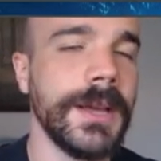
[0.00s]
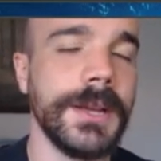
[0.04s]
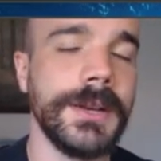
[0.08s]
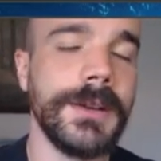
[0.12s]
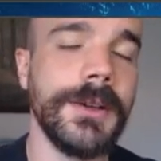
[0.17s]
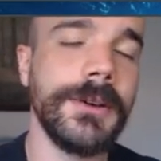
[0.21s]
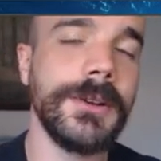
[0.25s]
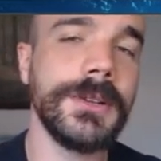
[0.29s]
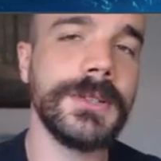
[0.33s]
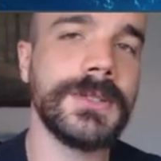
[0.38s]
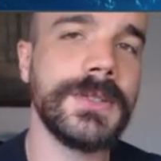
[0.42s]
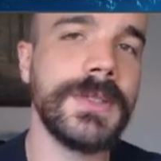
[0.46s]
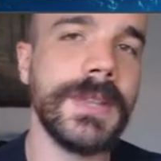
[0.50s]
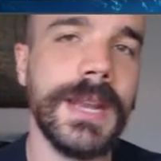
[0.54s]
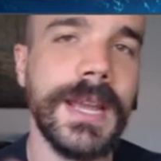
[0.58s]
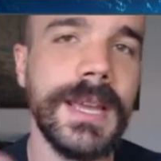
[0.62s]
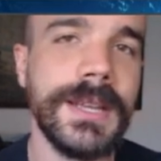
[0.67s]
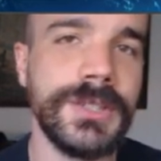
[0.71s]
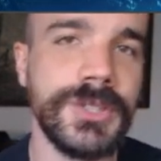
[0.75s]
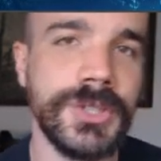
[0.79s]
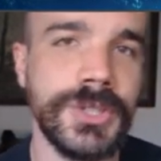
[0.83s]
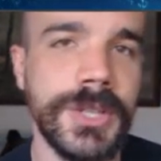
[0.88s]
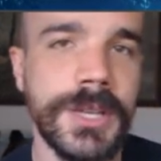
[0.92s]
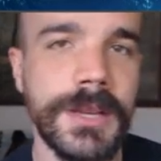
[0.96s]
Notice that
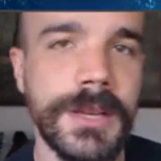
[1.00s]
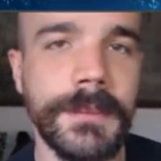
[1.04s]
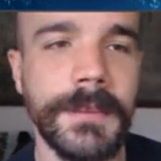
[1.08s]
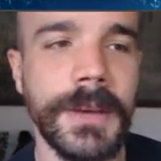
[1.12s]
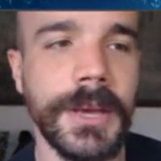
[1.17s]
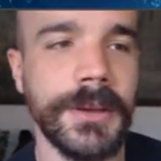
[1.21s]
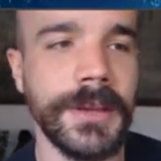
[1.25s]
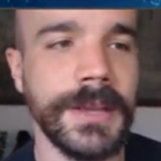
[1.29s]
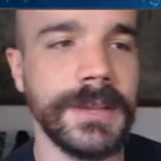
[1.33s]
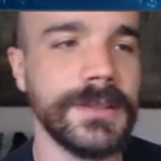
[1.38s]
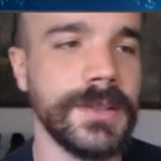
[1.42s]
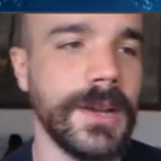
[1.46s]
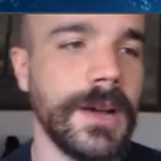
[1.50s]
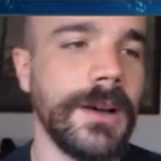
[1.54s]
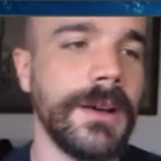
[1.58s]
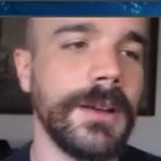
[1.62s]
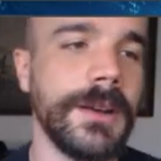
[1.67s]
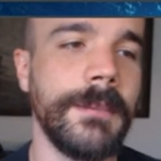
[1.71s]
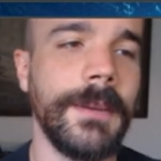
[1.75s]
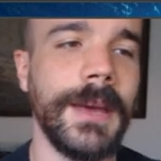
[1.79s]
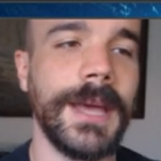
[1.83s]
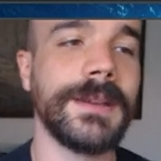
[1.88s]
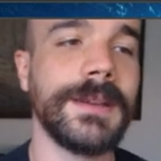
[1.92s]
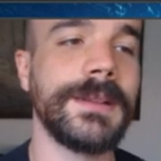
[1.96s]
HTML has
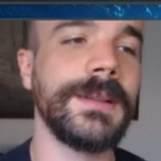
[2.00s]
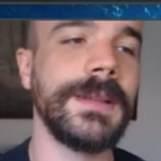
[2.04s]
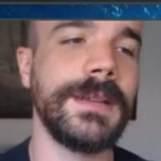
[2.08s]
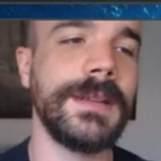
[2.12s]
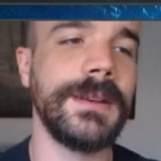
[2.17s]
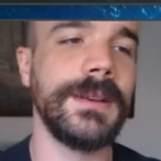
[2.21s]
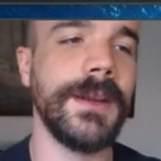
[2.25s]
automatically